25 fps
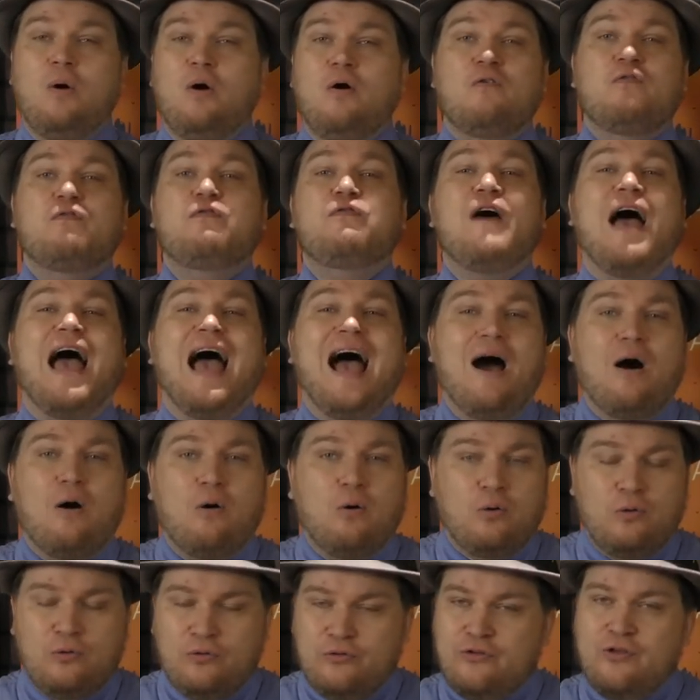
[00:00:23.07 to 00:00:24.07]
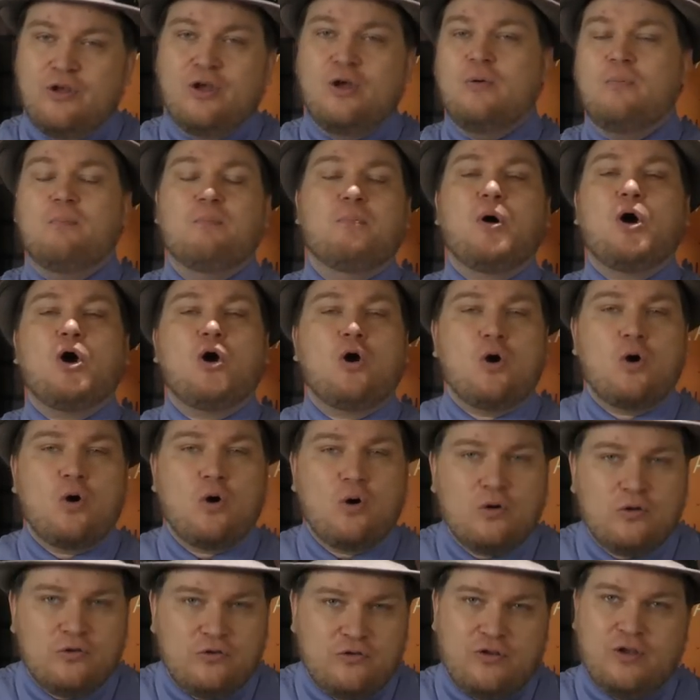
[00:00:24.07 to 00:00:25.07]
fowls,
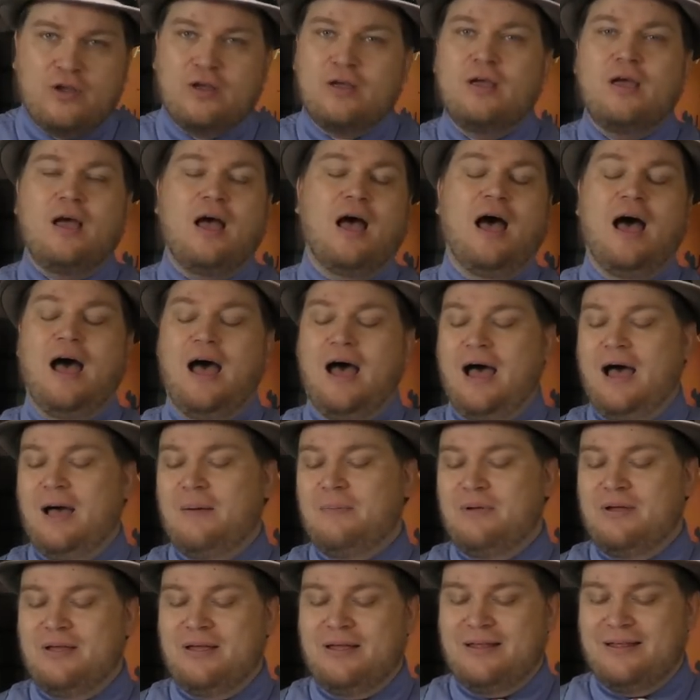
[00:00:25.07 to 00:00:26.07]
birds, um,